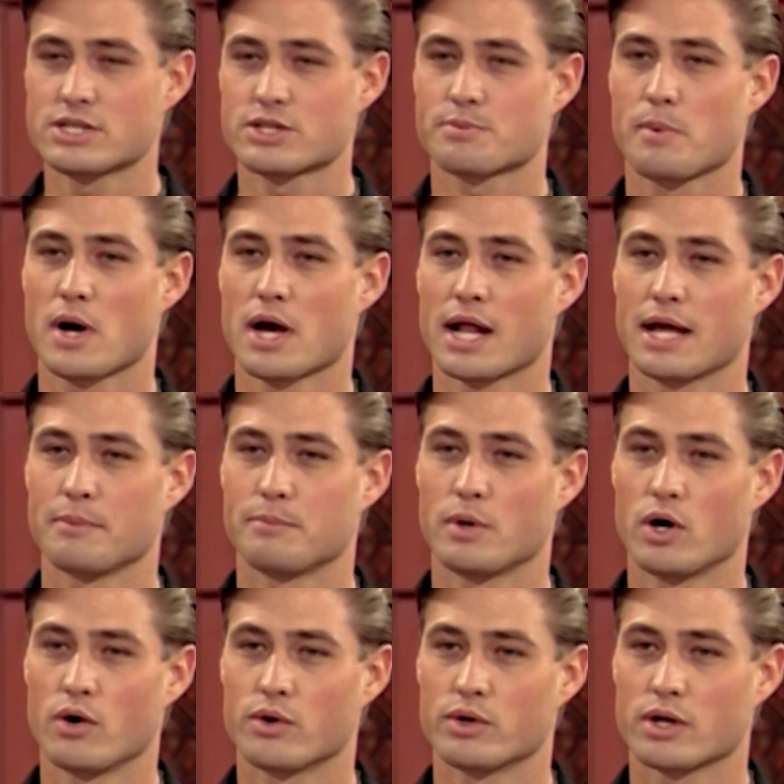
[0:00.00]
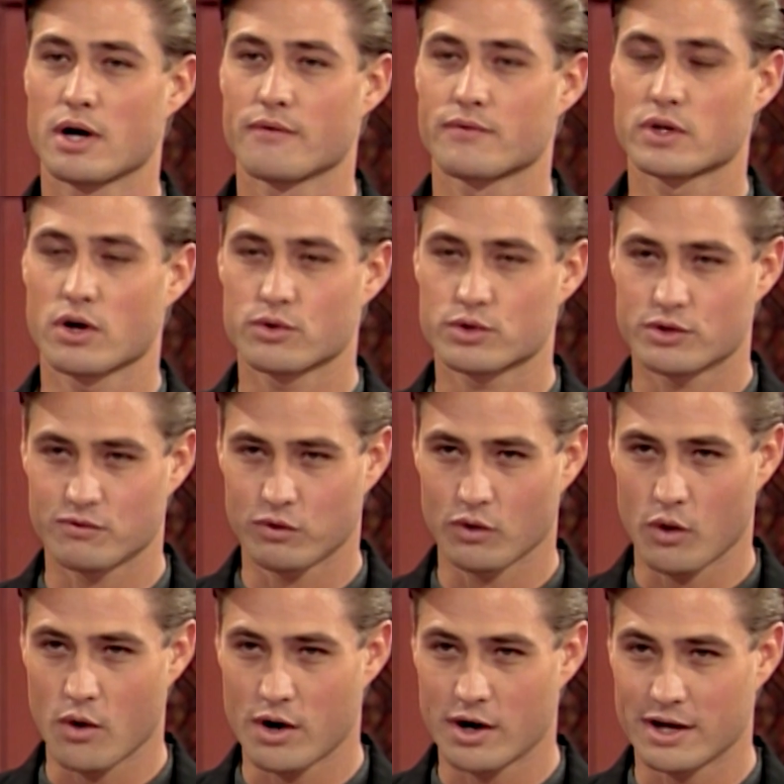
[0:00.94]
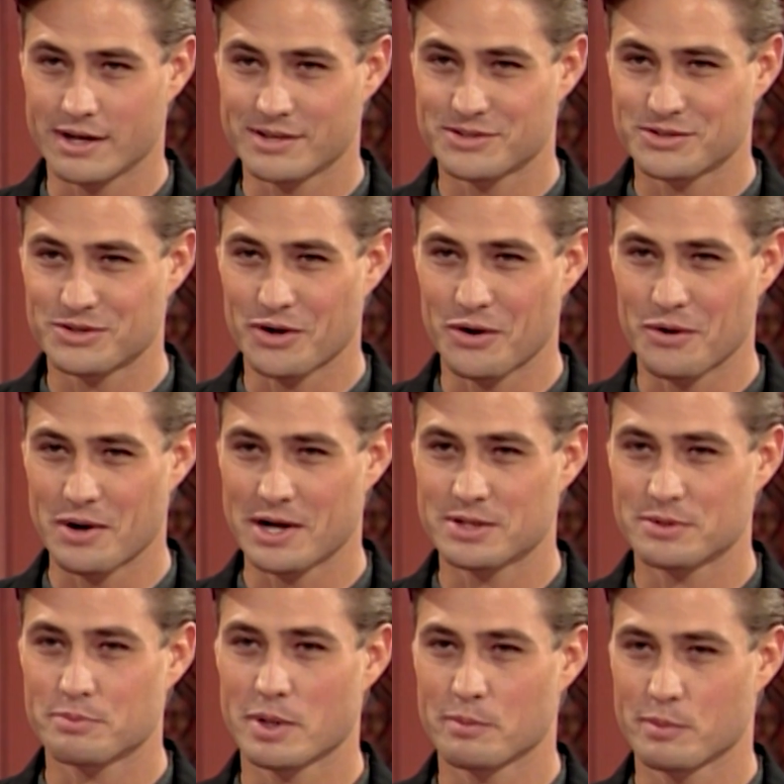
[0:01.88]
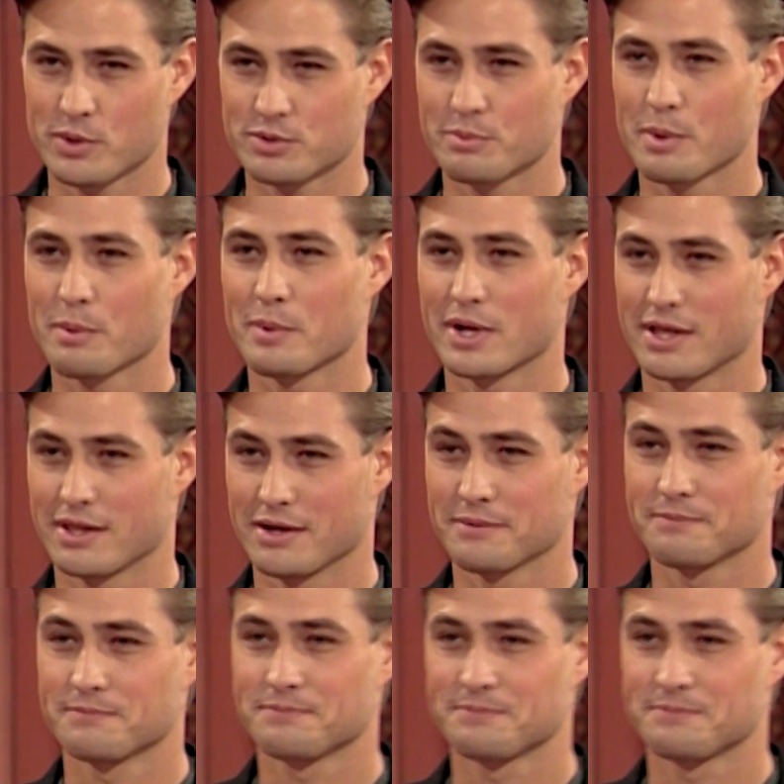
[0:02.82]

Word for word: just bought a boat off the coast of Florida, so I spend most of my money there.